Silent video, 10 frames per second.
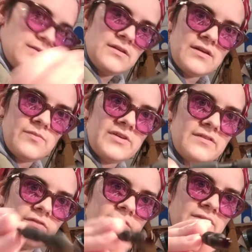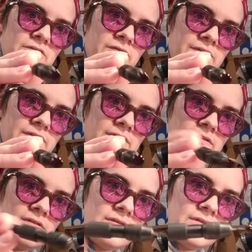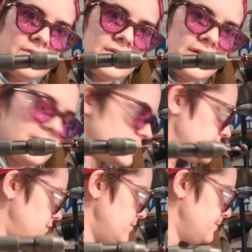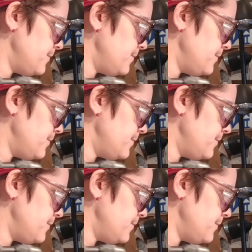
to give myself a surface to attach to.